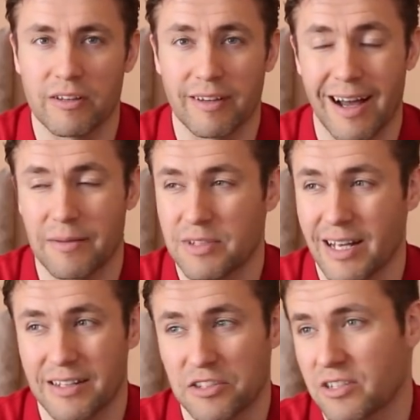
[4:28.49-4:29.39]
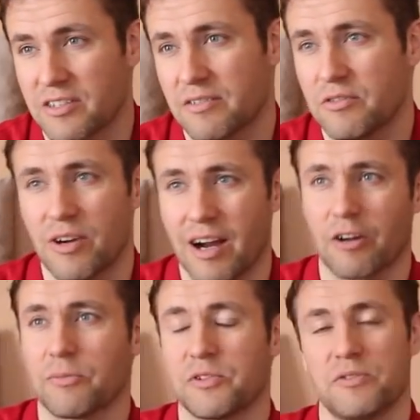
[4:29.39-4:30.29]
the times and just Jurgen
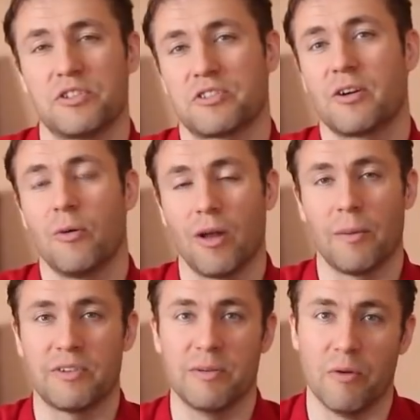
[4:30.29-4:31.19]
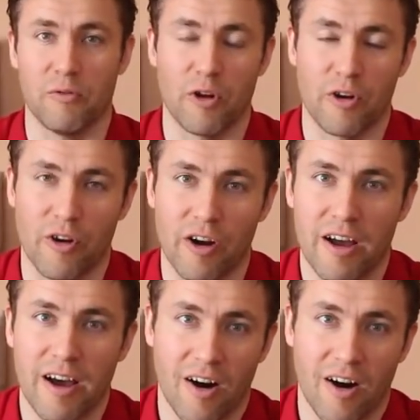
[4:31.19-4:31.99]
Klopp should just call up Timo Werner